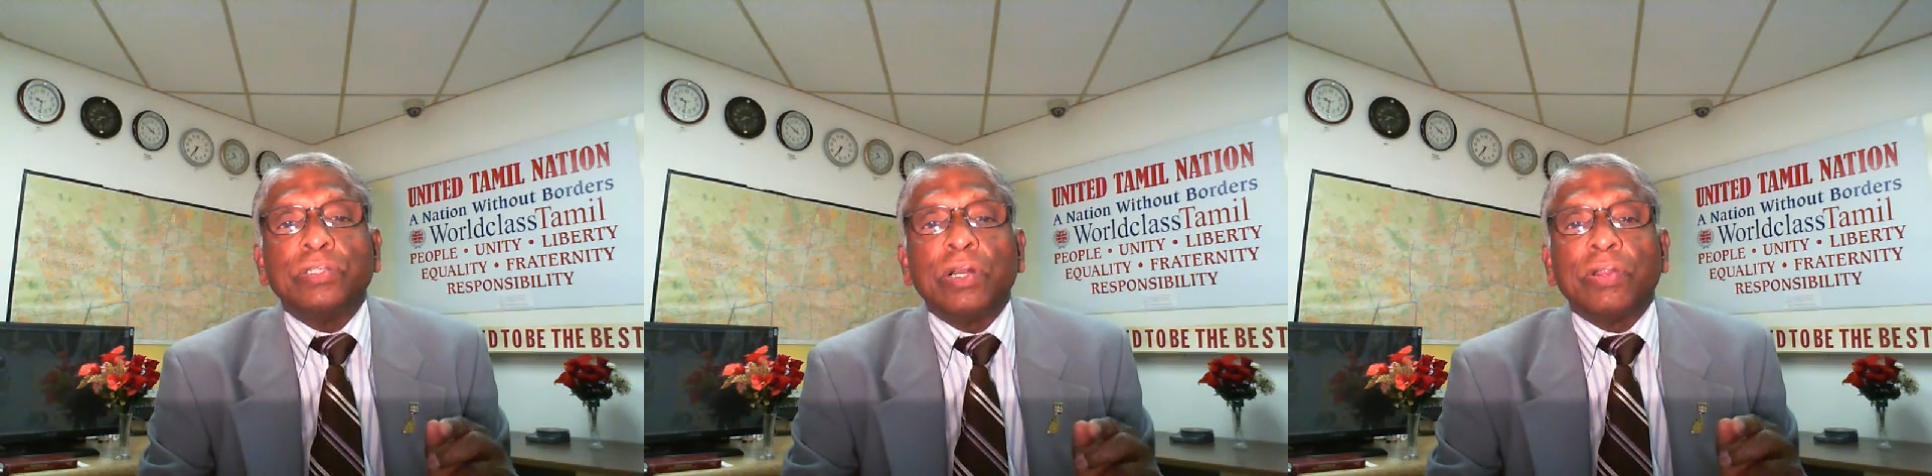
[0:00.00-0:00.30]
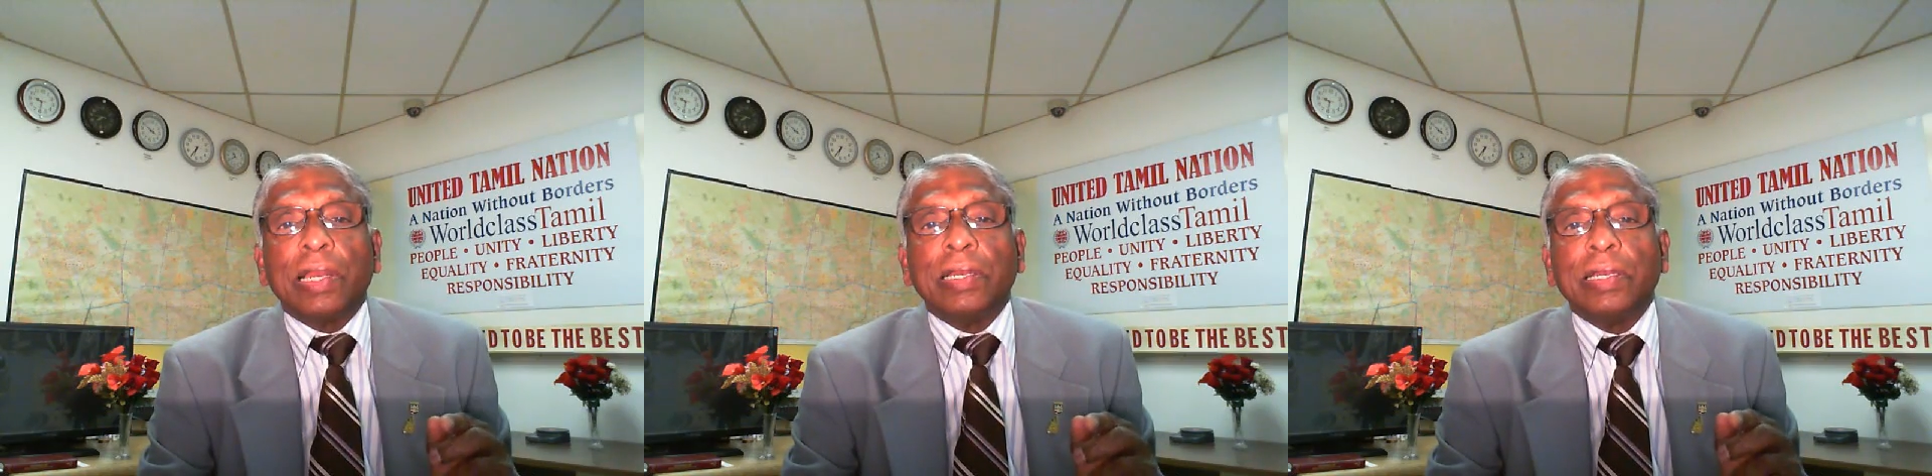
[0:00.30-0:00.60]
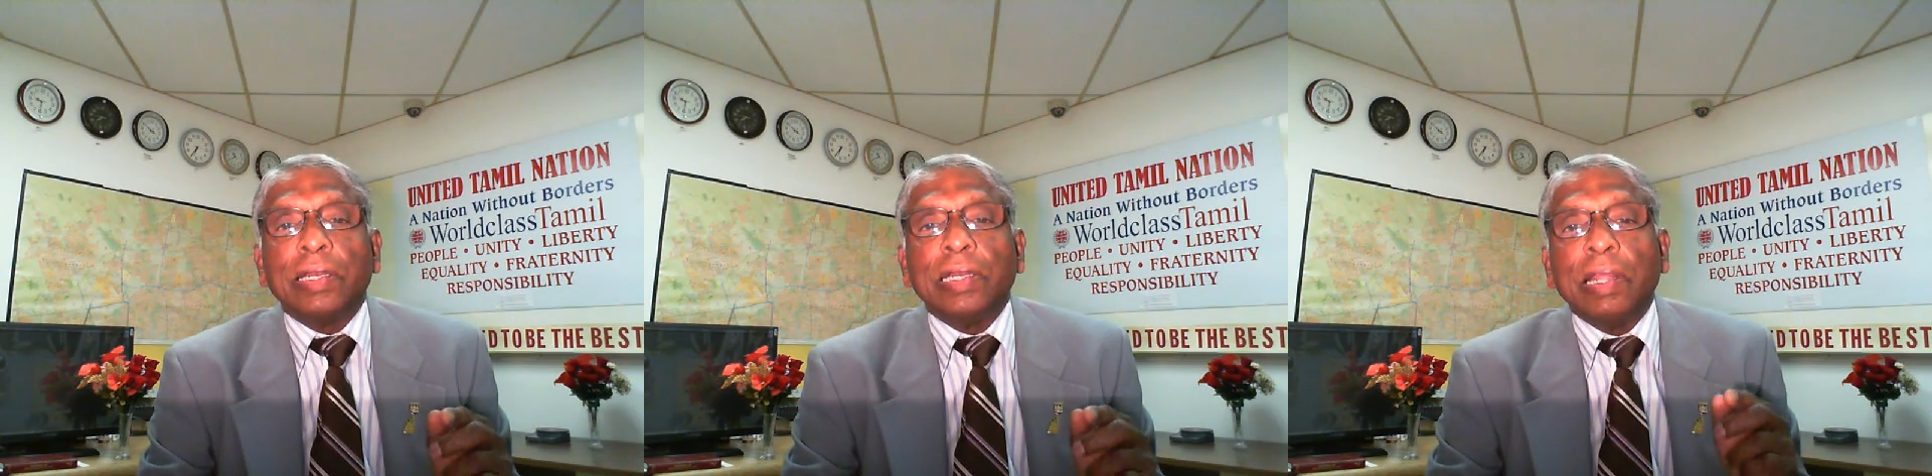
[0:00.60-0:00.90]
children,
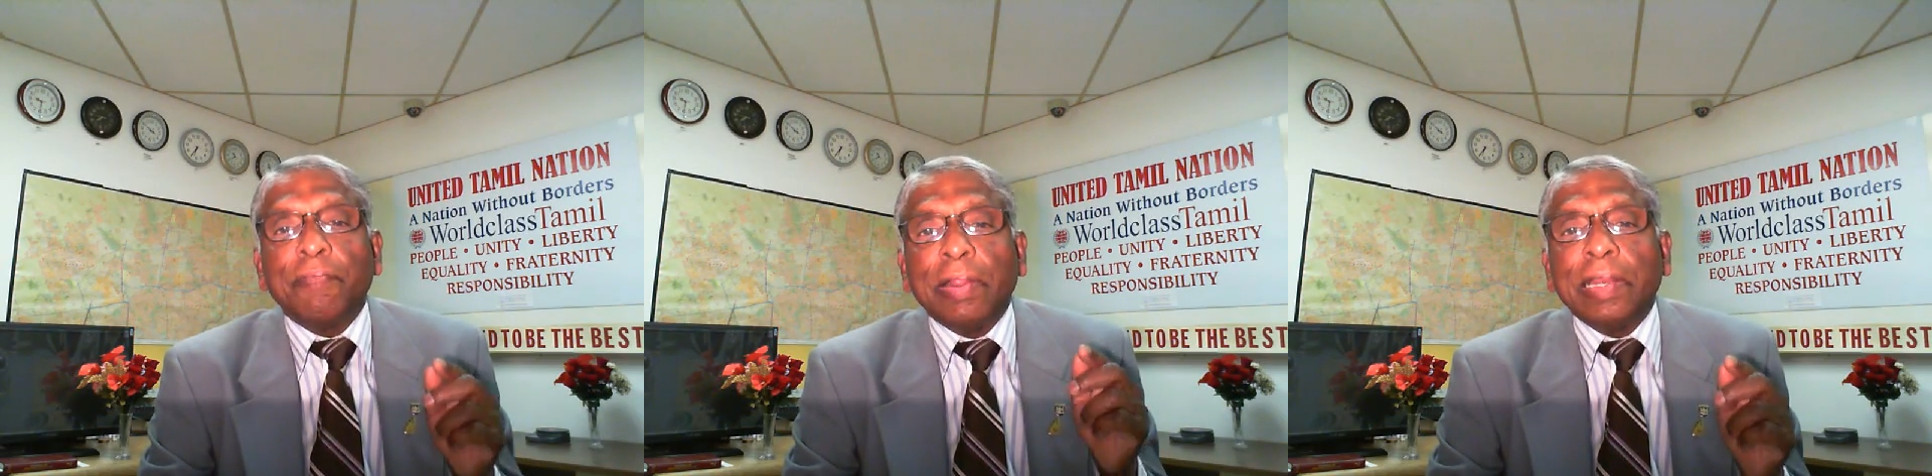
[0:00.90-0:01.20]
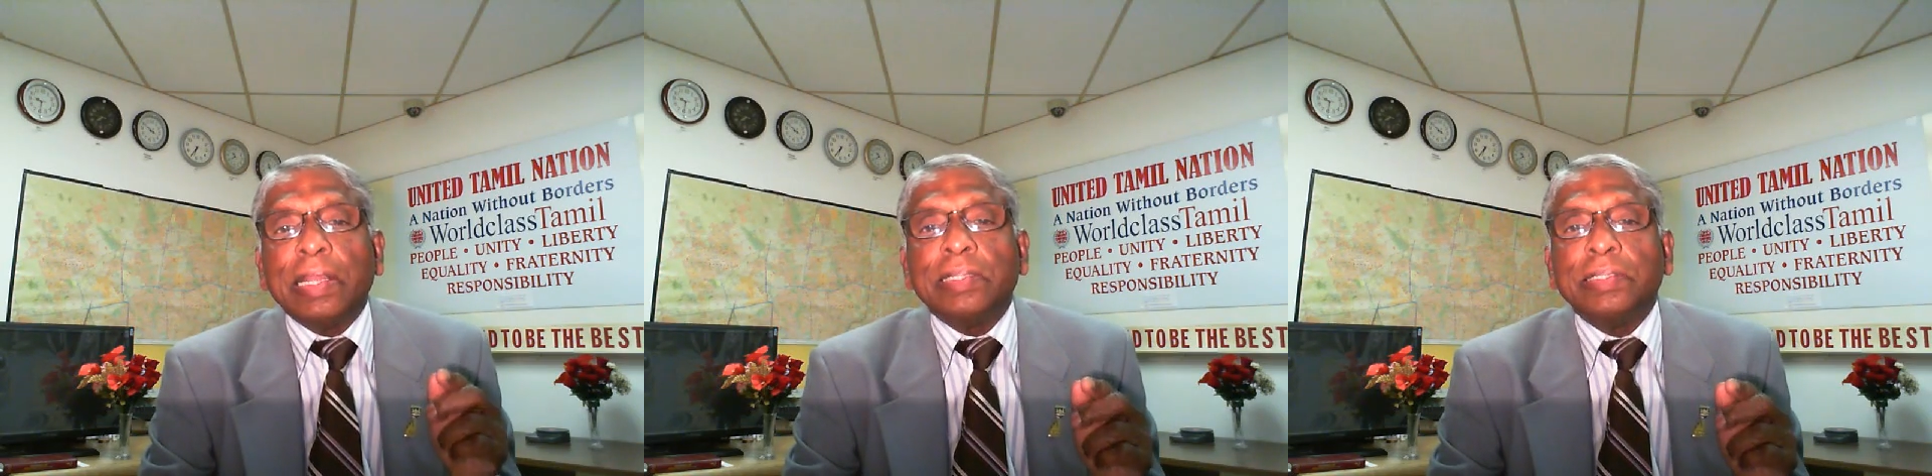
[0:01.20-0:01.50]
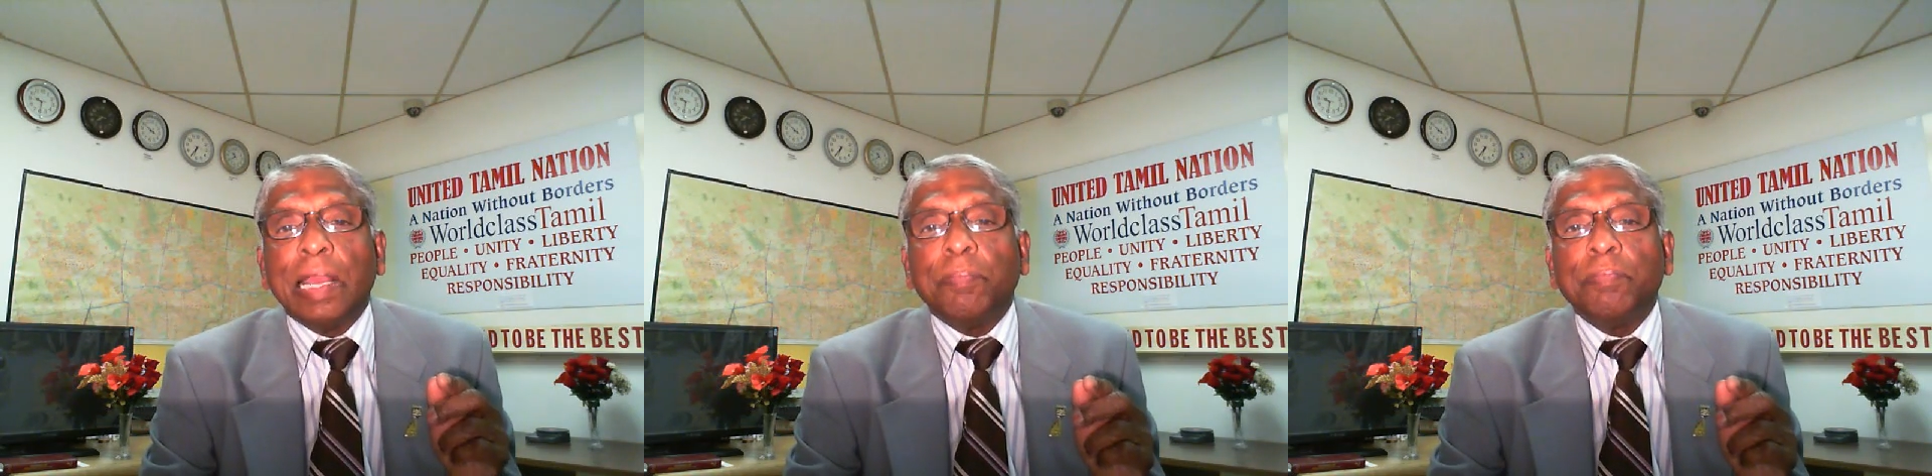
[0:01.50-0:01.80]
defending
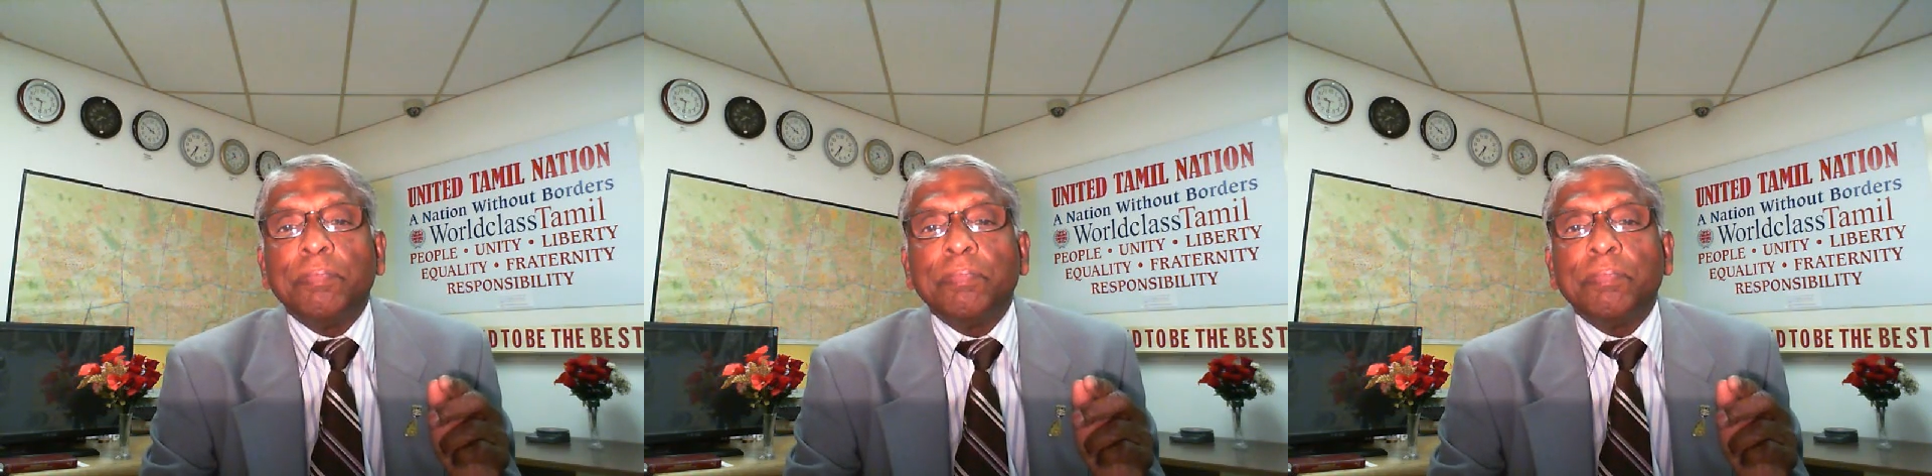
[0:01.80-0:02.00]
them